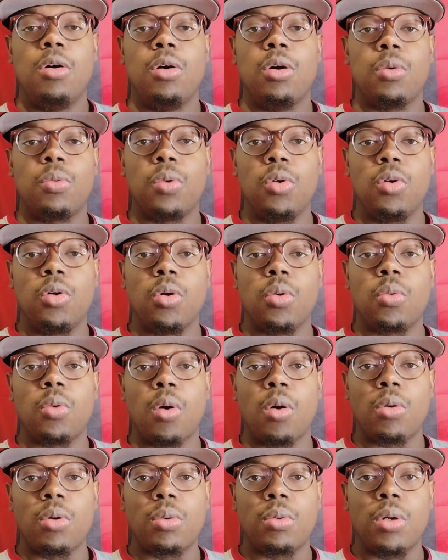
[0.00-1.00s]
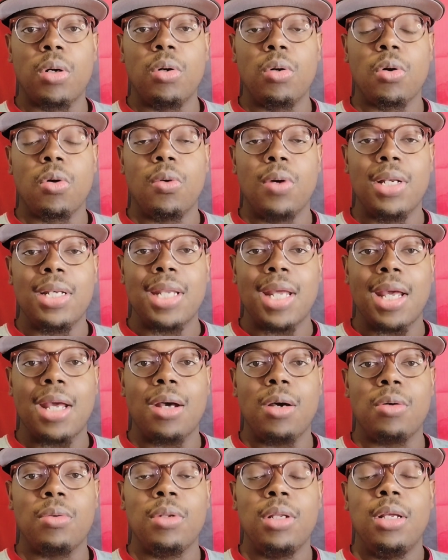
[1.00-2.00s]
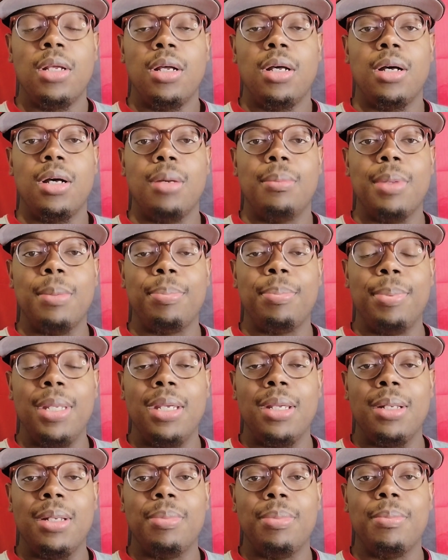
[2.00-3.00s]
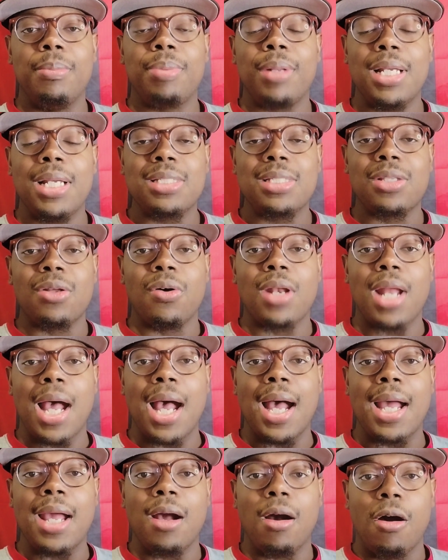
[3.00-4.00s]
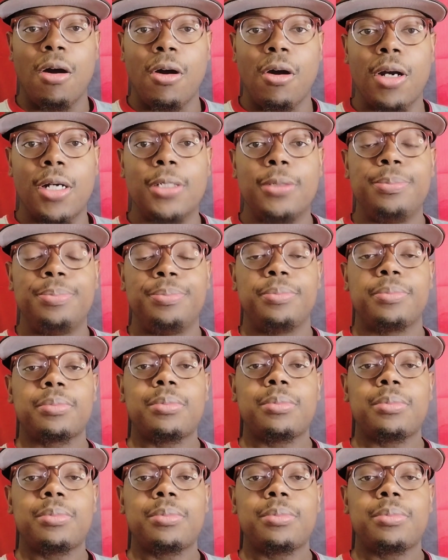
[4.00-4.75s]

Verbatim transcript: on Ruke Orhorhoro going down um, and being placed on IR.